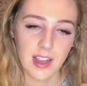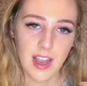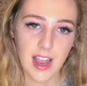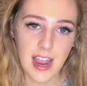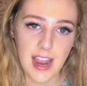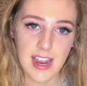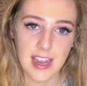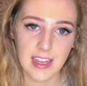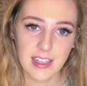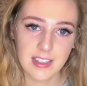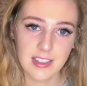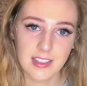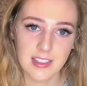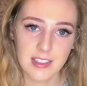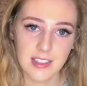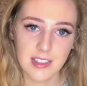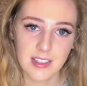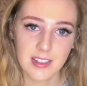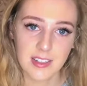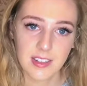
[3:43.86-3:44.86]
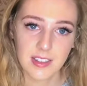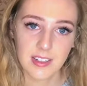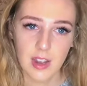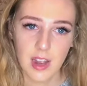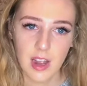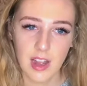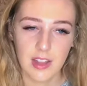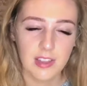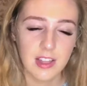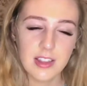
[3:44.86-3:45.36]
ants,
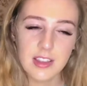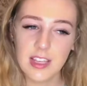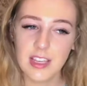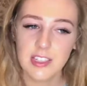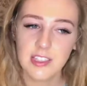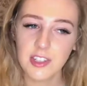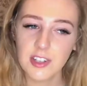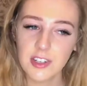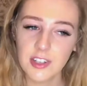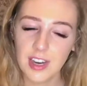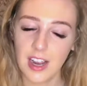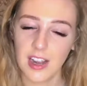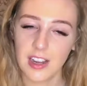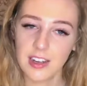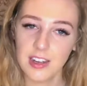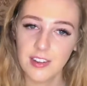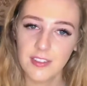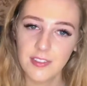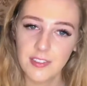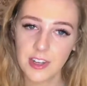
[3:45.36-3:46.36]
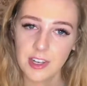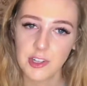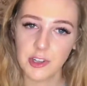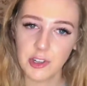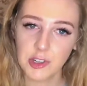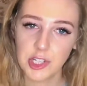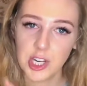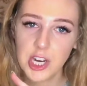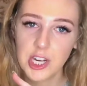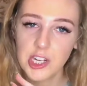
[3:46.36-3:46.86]
and then these are kind of
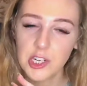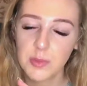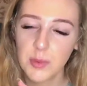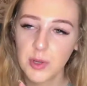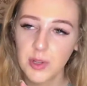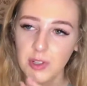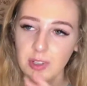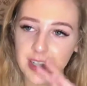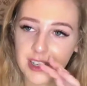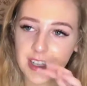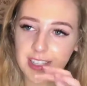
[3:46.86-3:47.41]
interchangeable.